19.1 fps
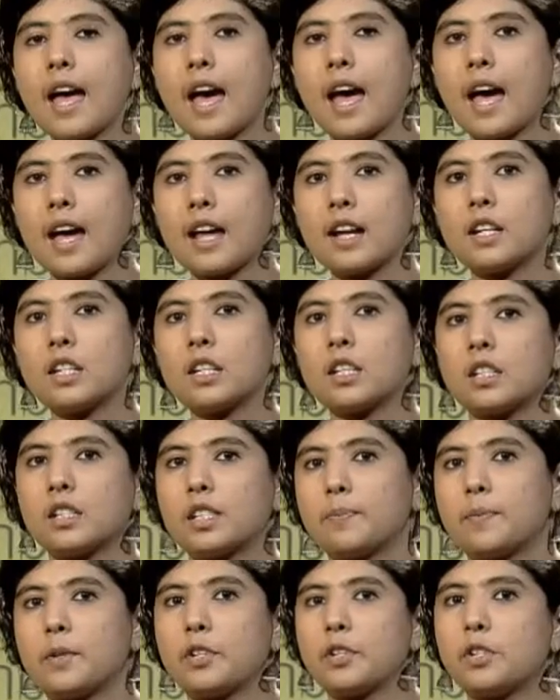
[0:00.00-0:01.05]
and a
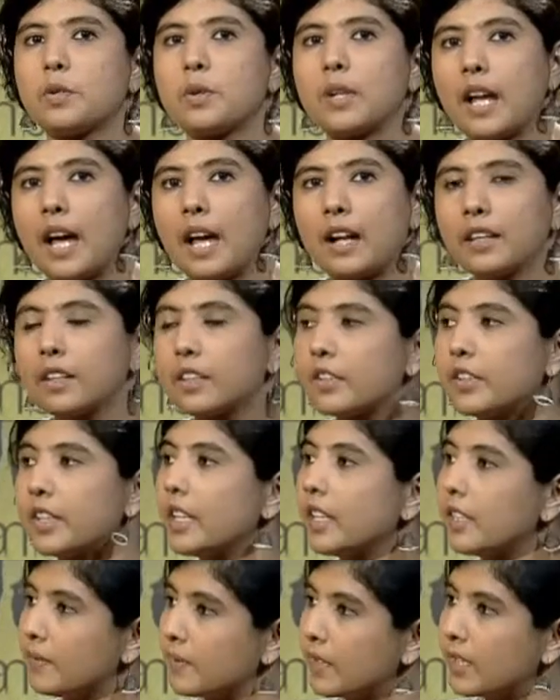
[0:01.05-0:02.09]
spiritual
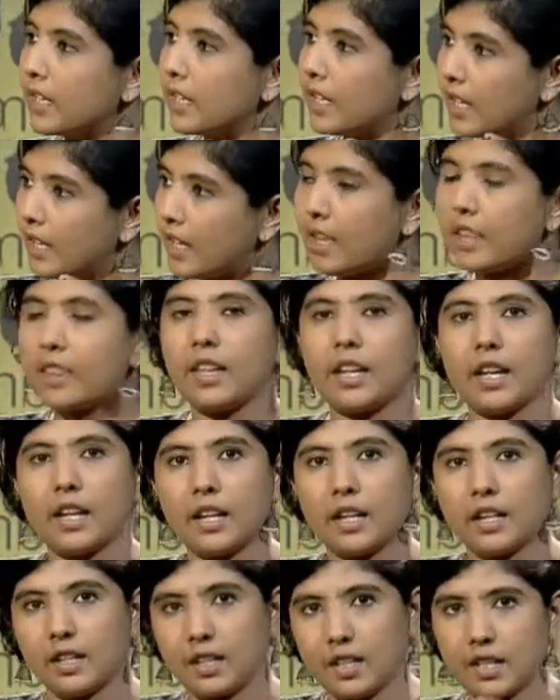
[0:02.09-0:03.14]
allegory,
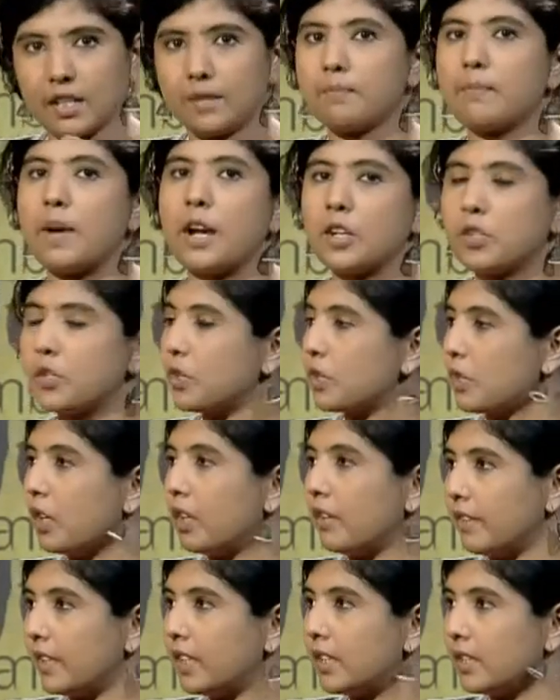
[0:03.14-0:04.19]
they manage to
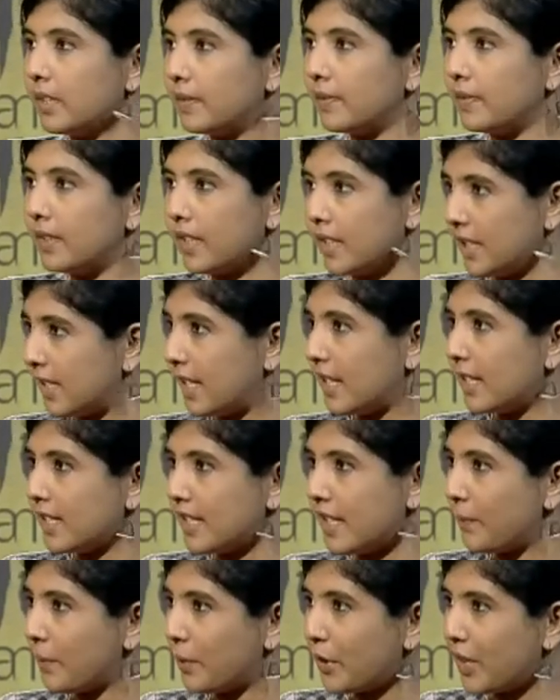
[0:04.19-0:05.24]
solve it. Is
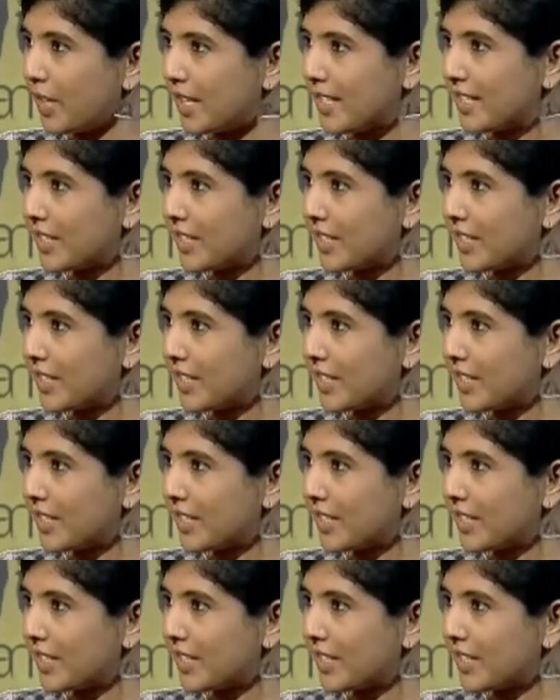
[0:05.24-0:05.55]
that more or less